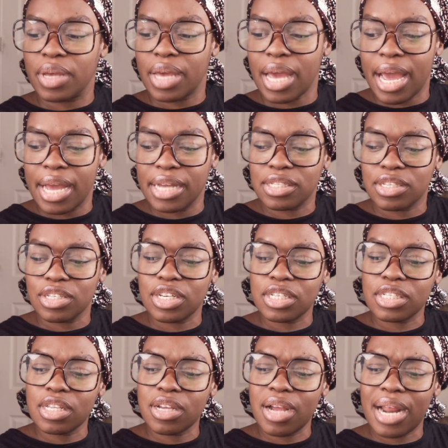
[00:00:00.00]
Okay. So
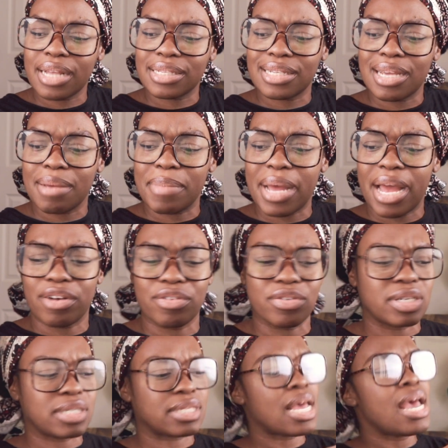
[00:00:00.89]
just learn how to set
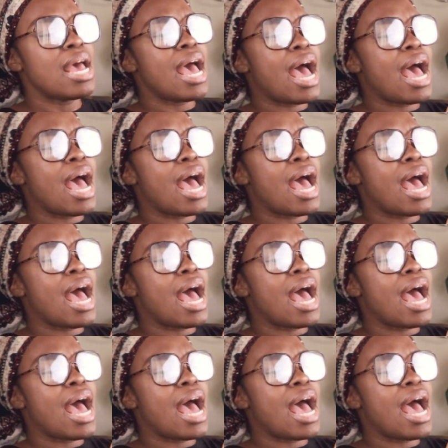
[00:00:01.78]
boundaries.